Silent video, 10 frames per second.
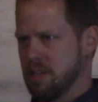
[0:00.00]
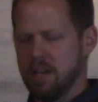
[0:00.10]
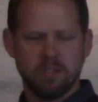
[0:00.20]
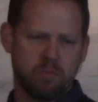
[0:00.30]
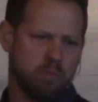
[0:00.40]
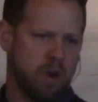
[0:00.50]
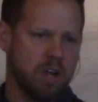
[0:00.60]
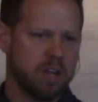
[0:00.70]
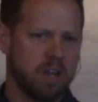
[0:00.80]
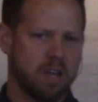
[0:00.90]
That's
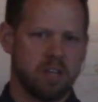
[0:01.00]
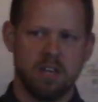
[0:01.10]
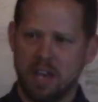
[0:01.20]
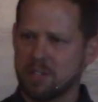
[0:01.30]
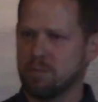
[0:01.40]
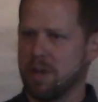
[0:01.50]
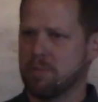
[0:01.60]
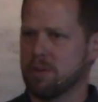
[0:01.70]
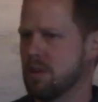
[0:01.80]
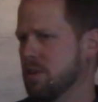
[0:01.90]
why next week
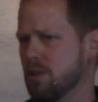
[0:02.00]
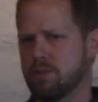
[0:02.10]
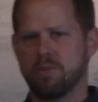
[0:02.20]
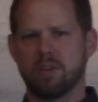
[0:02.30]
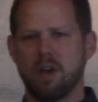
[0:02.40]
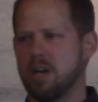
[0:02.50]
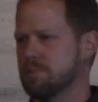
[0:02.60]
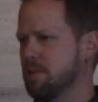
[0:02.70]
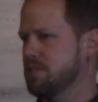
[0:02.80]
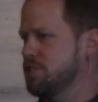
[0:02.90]
we're going to look through the
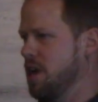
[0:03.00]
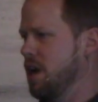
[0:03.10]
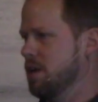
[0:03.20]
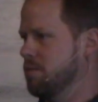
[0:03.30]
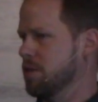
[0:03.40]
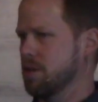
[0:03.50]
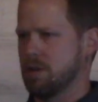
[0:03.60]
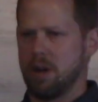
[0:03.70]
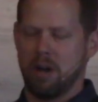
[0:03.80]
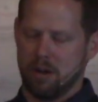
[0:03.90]
Gospel of John,
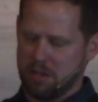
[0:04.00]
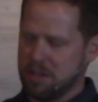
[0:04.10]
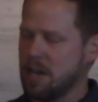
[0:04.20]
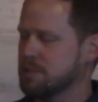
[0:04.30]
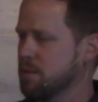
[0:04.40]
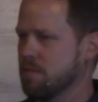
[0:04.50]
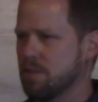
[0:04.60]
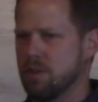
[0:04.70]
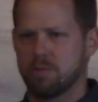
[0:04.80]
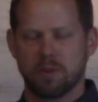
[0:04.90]
or the Gospel of
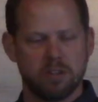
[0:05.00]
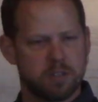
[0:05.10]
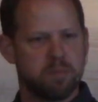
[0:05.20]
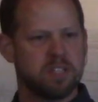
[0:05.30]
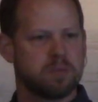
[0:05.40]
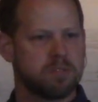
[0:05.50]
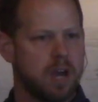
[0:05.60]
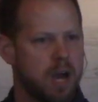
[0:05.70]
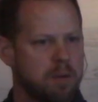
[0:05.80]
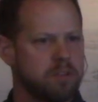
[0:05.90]
Luke. We're going to spend some
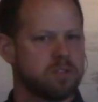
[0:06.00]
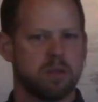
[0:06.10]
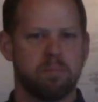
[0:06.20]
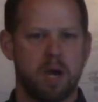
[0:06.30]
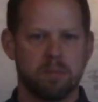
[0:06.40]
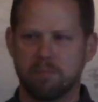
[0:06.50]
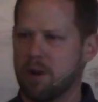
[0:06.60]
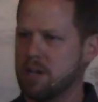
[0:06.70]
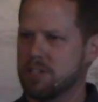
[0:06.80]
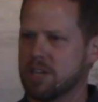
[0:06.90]
time using the Bible
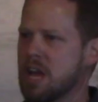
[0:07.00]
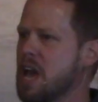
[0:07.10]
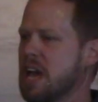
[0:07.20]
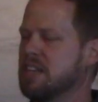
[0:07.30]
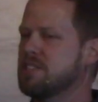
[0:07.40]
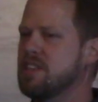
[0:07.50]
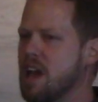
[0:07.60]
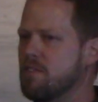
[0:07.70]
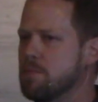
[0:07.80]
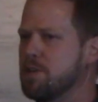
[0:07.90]
Project. It's
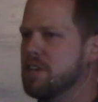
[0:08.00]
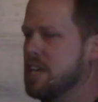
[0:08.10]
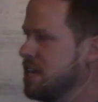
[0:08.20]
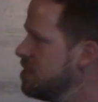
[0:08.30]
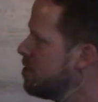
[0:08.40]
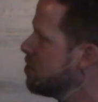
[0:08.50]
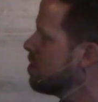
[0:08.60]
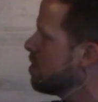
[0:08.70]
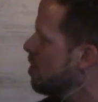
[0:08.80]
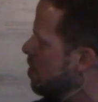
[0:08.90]
never been easier
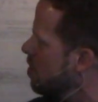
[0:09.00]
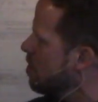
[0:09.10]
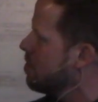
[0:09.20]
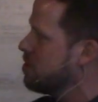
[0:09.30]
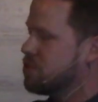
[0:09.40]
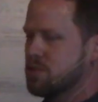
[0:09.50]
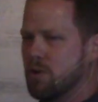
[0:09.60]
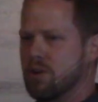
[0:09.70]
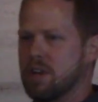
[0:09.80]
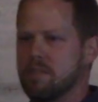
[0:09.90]
to learn the
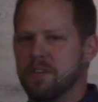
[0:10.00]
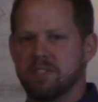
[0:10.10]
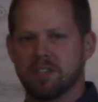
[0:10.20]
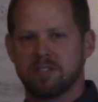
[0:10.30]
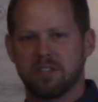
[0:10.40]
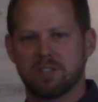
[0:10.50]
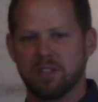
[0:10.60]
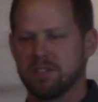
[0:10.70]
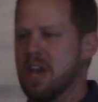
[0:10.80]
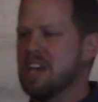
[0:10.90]
story of his
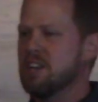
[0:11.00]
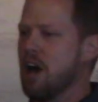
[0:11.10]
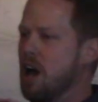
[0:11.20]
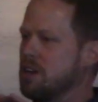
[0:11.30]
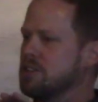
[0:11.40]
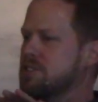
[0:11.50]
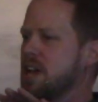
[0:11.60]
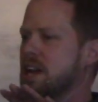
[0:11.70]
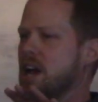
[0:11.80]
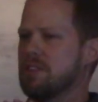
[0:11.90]
existence, to
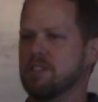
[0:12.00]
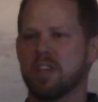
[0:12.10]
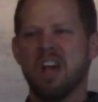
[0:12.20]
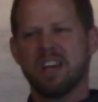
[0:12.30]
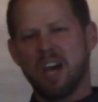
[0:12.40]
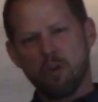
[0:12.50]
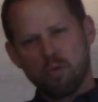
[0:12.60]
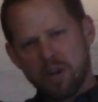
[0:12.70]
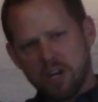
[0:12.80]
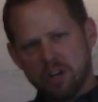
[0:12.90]
understand how these kind of
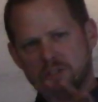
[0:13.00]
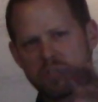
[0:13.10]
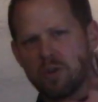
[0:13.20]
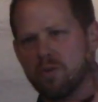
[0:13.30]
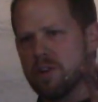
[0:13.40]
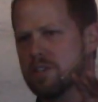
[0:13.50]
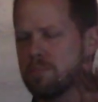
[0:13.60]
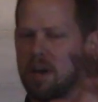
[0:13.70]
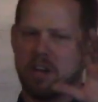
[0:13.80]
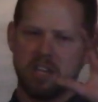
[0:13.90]
weird stories
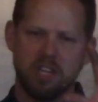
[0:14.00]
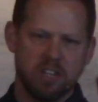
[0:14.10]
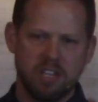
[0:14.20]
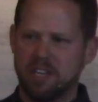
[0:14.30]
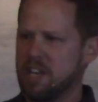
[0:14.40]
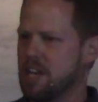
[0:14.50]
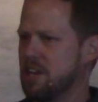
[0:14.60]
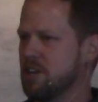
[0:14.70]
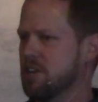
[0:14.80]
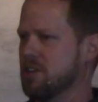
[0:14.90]
about a healing
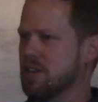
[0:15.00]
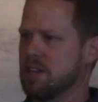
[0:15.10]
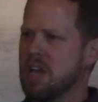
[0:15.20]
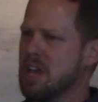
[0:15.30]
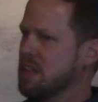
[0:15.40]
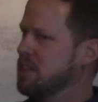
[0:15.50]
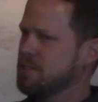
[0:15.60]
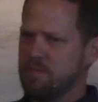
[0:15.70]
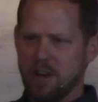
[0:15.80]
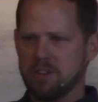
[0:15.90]
here and this
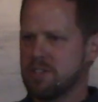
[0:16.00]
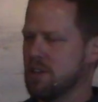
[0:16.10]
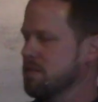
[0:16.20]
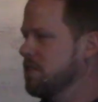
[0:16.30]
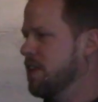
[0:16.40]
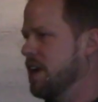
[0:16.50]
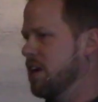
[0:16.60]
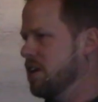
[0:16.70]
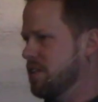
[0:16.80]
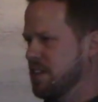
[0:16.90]
Pharisee over
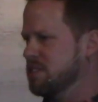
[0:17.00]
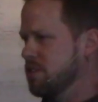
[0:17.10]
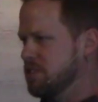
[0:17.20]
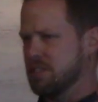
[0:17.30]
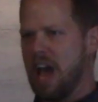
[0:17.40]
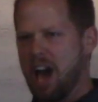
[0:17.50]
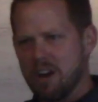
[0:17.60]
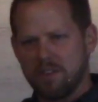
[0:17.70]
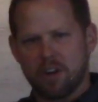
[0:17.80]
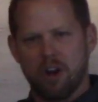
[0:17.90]
there and things that are just out
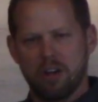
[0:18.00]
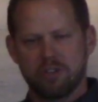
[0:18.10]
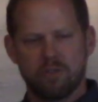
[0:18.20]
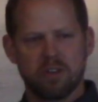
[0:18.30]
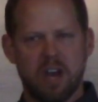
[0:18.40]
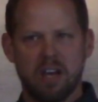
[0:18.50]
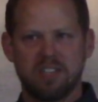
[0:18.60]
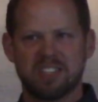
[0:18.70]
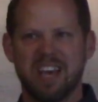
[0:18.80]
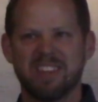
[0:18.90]
of our cultural
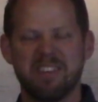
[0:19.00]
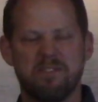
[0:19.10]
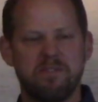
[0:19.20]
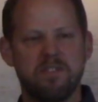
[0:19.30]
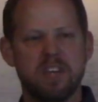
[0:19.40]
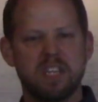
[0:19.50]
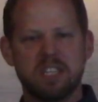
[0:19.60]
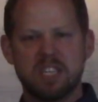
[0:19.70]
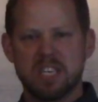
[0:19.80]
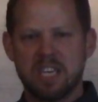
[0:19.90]
context, how they
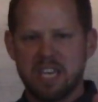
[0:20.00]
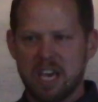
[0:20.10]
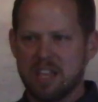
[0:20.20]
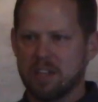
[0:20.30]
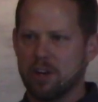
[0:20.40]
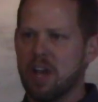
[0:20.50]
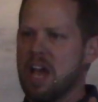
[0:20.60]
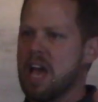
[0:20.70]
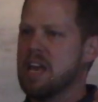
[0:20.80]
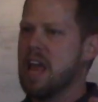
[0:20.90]
fit together
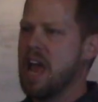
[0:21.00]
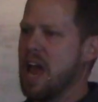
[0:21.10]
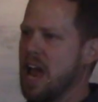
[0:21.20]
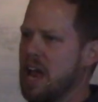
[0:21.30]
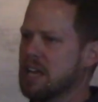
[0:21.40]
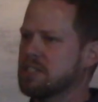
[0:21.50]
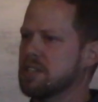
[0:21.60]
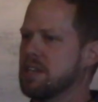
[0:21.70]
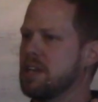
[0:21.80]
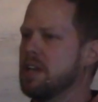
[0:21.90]
and
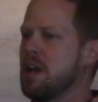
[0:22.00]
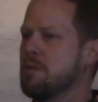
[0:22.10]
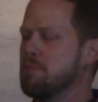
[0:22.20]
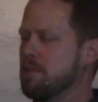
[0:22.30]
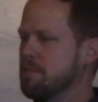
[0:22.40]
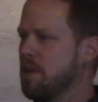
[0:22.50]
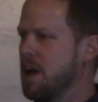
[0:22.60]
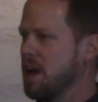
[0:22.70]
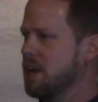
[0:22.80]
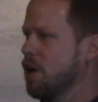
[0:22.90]
actually
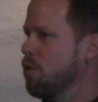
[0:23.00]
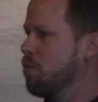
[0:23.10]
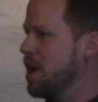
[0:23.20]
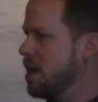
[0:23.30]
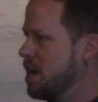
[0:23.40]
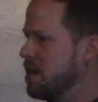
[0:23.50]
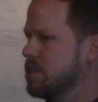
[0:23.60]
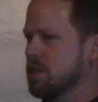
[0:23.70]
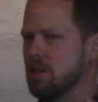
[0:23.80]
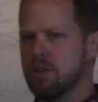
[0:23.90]
provide a way
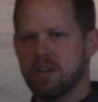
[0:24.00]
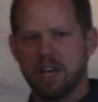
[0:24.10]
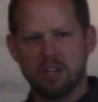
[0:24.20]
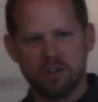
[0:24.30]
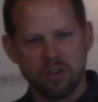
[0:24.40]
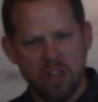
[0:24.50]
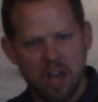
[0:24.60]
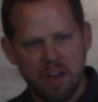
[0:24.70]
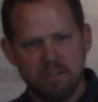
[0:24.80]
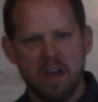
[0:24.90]
to look at your
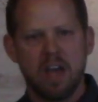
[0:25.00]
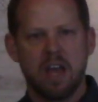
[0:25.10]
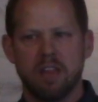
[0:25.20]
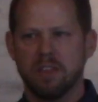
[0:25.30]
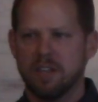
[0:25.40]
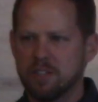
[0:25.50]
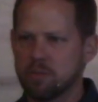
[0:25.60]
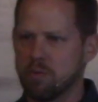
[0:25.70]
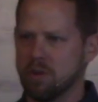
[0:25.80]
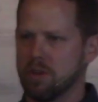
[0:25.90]
life in
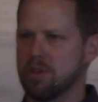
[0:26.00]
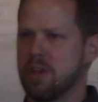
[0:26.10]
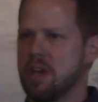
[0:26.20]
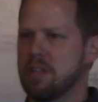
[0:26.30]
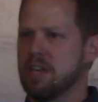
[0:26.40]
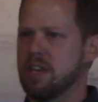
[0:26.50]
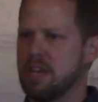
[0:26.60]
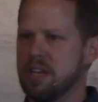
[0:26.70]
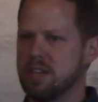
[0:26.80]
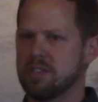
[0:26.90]
this world that
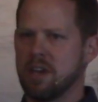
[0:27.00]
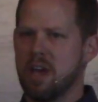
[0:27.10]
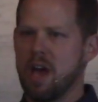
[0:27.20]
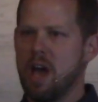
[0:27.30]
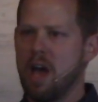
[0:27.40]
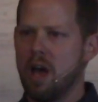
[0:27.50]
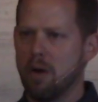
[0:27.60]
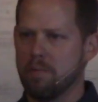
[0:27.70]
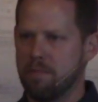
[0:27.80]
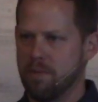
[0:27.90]
is
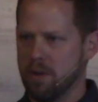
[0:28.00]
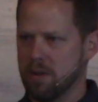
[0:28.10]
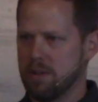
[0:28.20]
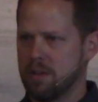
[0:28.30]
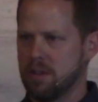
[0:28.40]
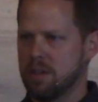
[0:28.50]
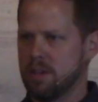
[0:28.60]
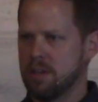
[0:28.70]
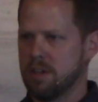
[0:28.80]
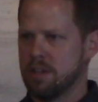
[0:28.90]
helpful,
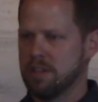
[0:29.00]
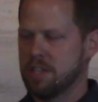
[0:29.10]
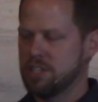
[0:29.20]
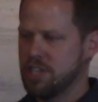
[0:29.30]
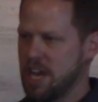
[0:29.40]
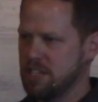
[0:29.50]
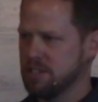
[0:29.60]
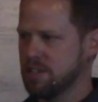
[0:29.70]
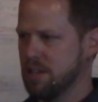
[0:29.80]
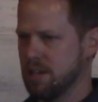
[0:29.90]
that
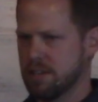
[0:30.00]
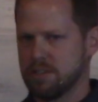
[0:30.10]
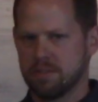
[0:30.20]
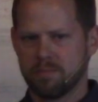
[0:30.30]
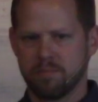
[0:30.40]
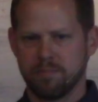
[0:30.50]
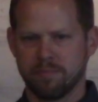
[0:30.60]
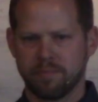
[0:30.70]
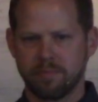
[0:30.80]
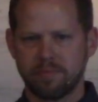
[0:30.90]
changes
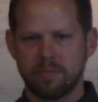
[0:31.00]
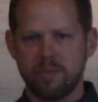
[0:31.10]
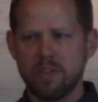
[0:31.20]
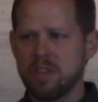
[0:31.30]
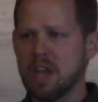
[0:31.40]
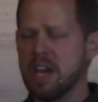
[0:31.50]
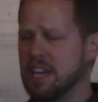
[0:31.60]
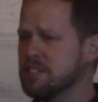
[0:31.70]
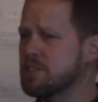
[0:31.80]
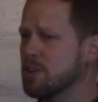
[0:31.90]
things. And
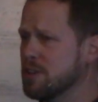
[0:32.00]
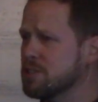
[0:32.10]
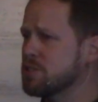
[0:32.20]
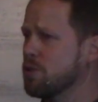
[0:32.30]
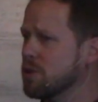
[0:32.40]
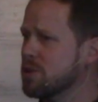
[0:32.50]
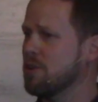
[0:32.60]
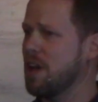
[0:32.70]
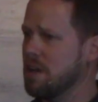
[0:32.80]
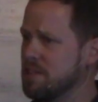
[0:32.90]
is there
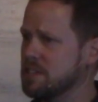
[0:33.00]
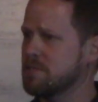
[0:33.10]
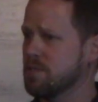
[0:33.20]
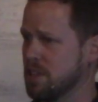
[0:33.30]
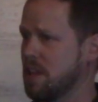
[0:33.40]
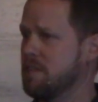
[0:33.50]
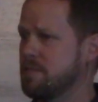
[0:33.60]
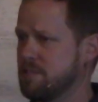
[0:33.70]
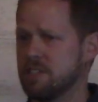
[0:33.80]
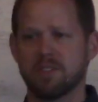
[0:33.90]
historical evidence for the life
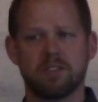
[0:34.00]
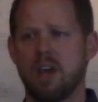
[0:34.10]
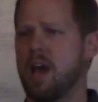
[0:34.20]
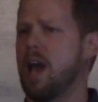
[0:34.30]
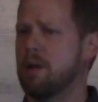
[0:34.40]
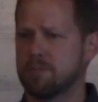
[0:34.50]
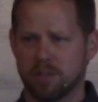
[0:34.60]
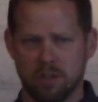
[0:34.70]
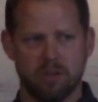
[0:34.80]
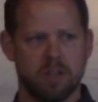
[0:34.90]
of Jesus?
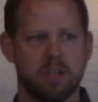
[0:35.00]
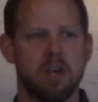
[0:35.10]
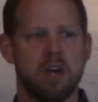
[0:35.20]
Absolutely.